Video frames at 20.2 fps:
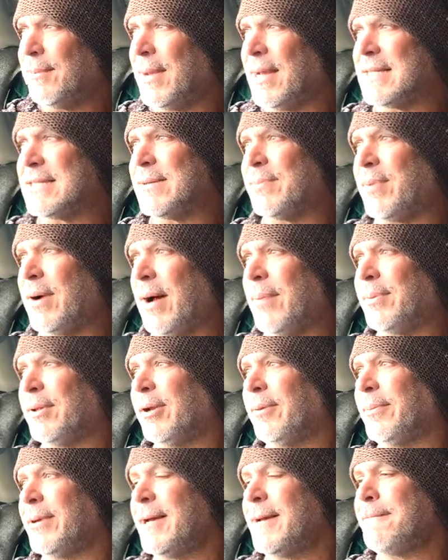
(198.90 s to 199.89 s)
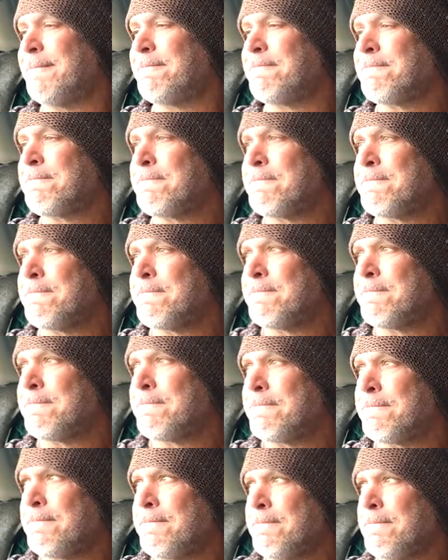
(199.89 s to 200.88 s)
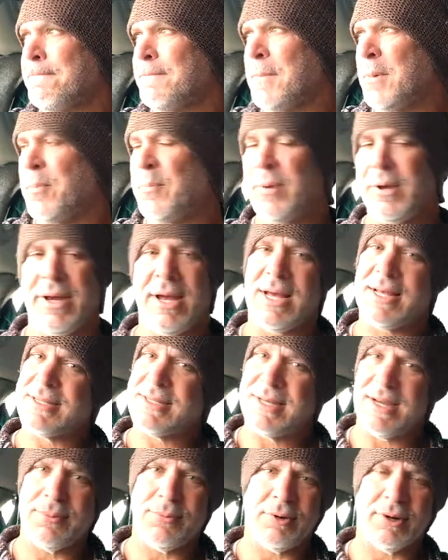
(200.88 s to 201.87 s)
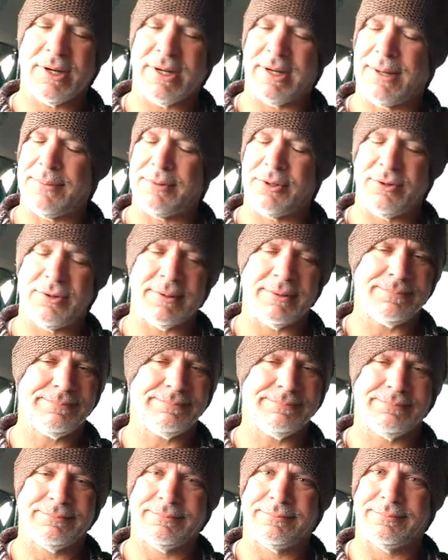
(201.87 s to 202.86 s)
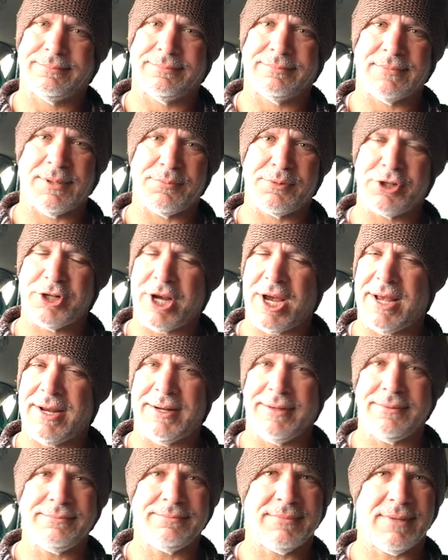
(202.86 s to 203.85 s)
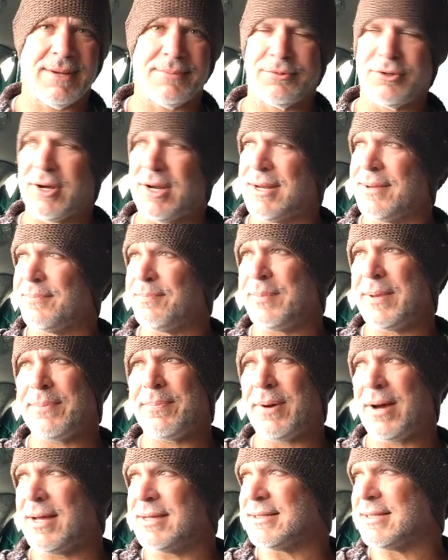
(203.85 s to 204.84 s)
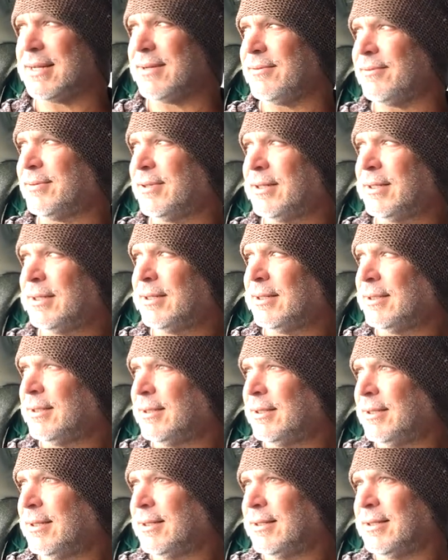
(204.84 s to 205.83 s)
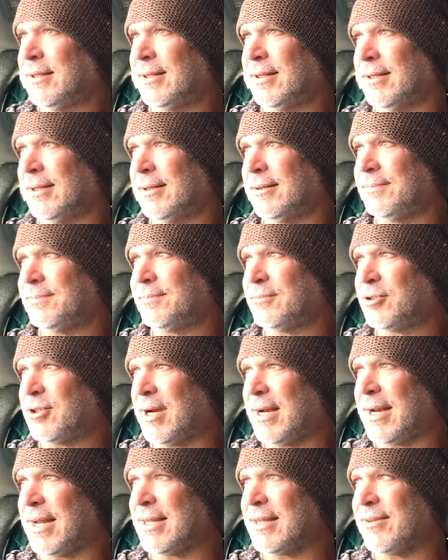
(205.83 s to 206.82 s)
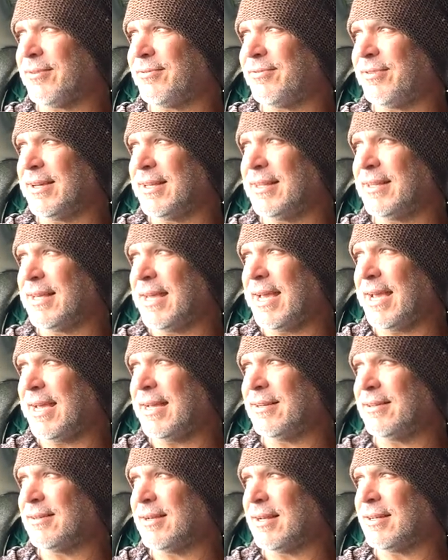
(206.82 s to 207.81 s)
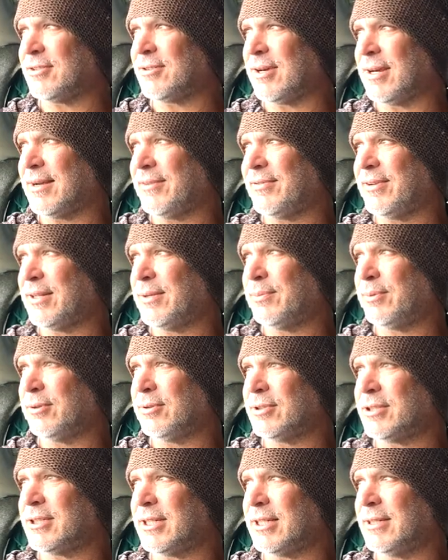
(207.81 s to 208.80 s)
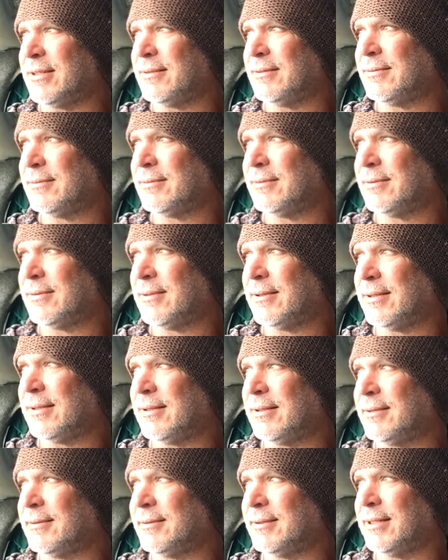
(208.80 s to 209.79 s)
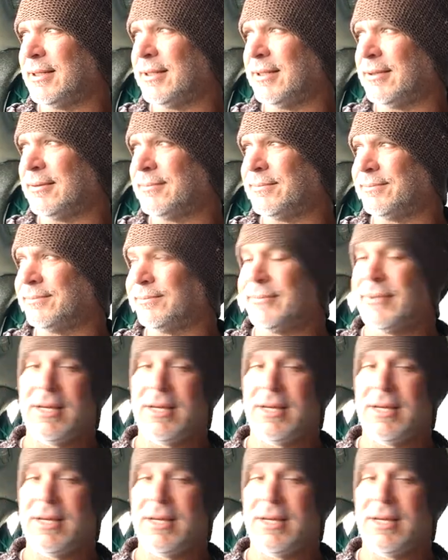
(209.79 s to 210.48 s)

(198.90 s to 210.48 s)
makes it pop a little bit. But yeah, see, I'm working. I'm shining. I'm trying to be positive, you know, trying not to feed the hate, not trying to feed the bullshit. And, you know,